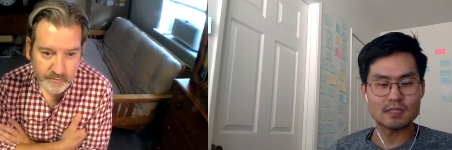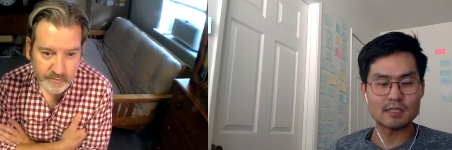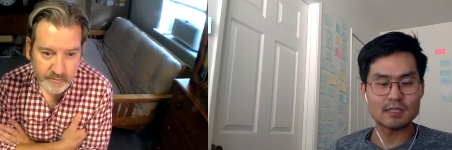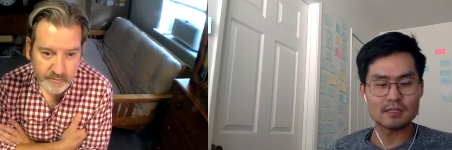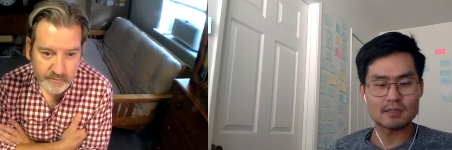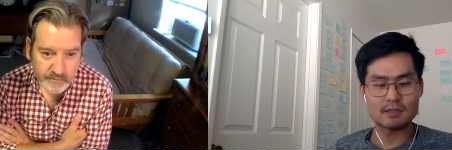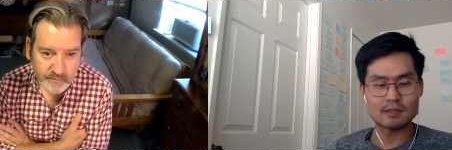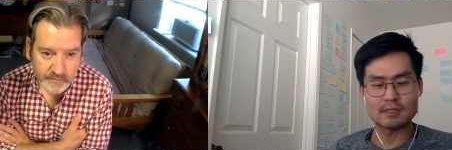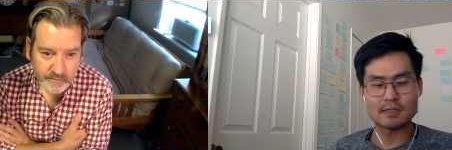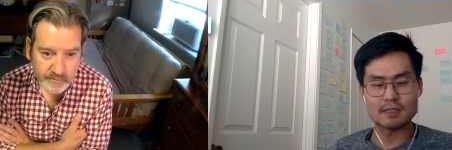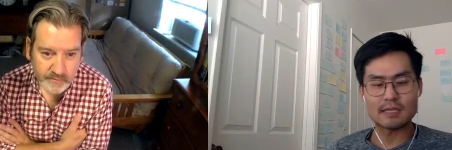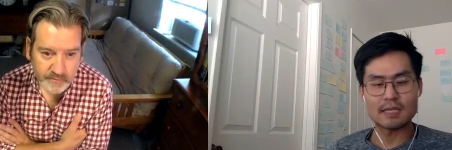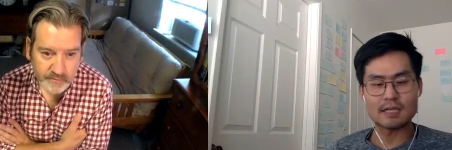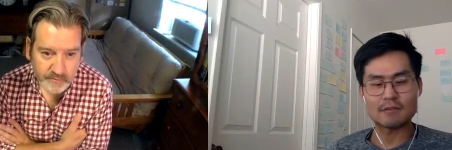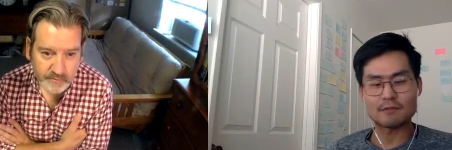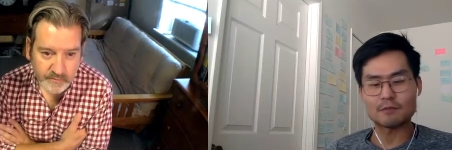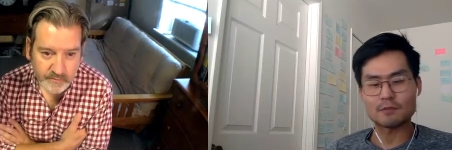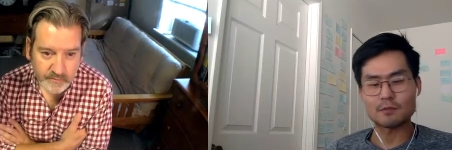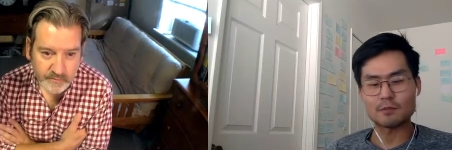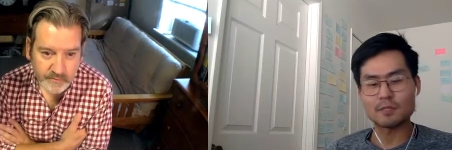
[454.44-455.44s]
Speaker 1: it, he
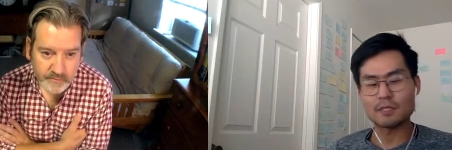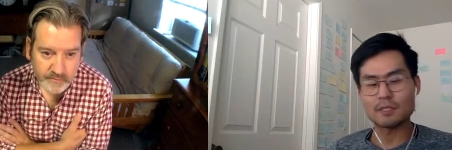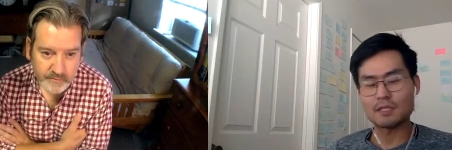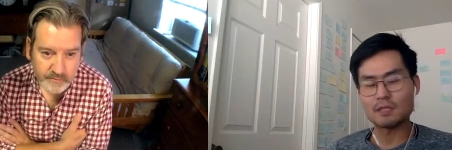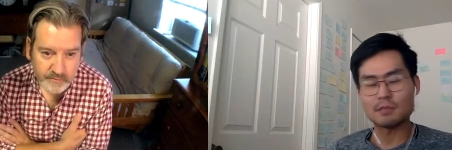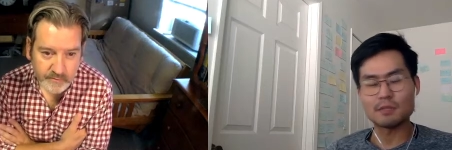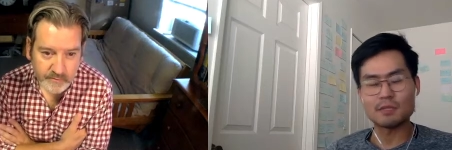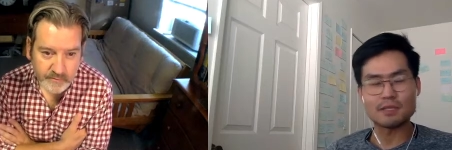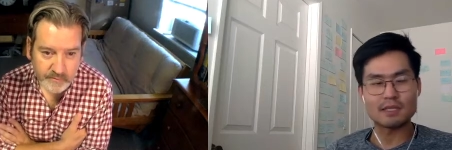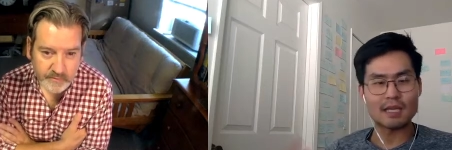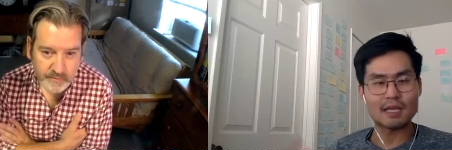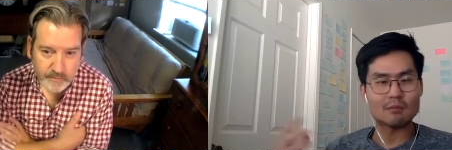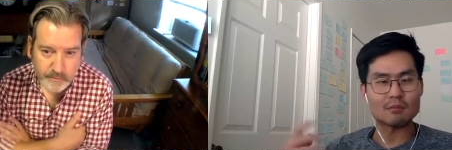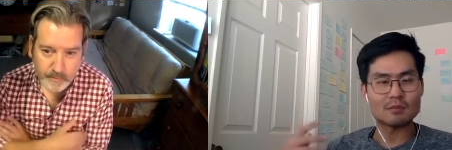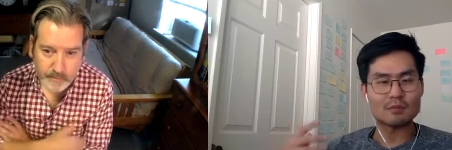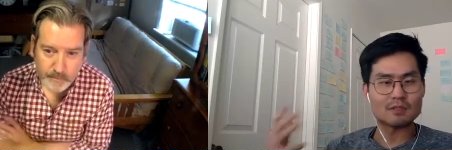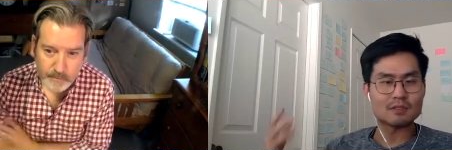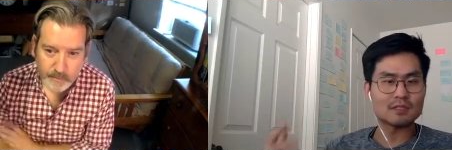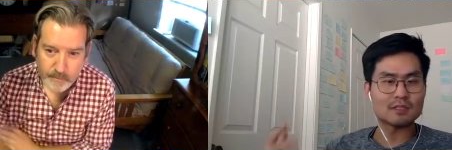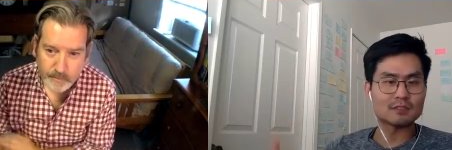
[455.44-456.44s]
kind of for me, he
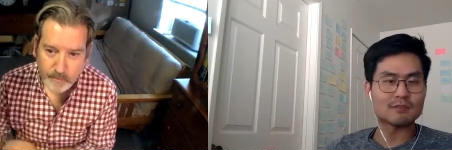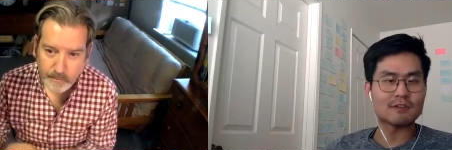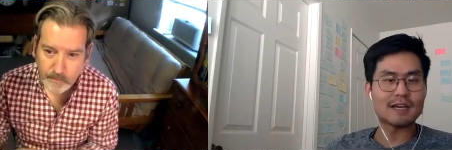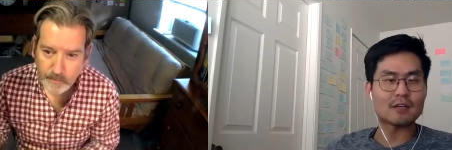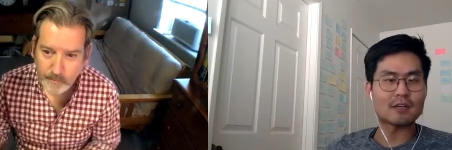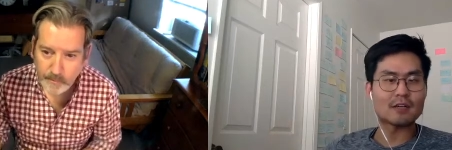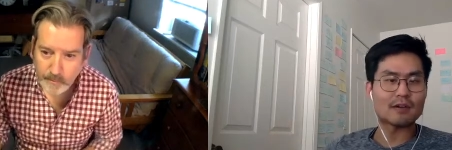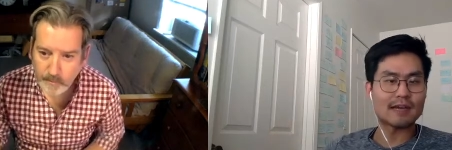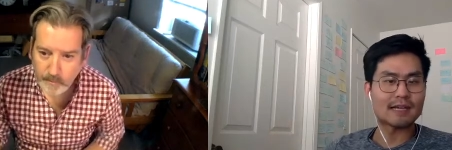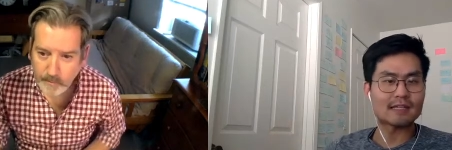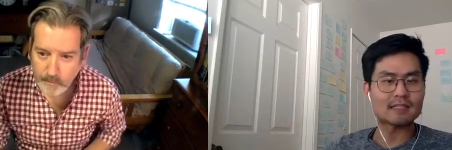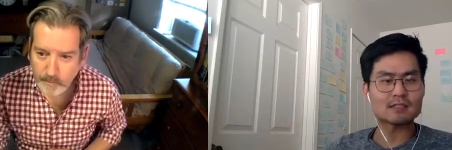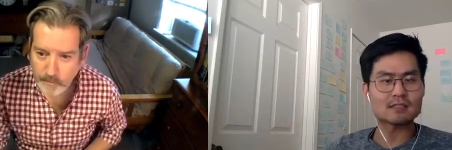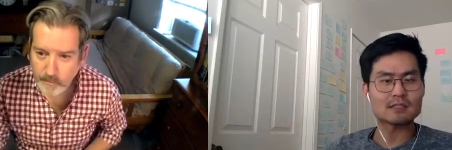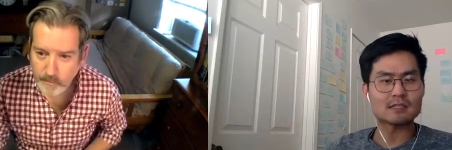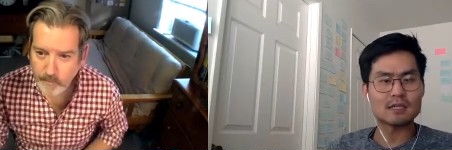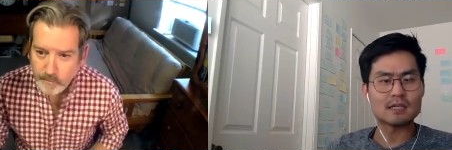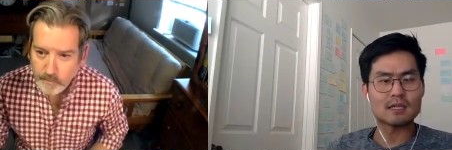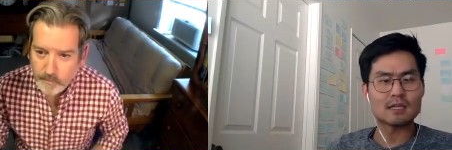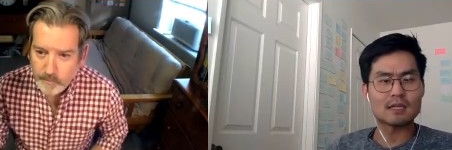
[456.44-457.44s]
became his final act.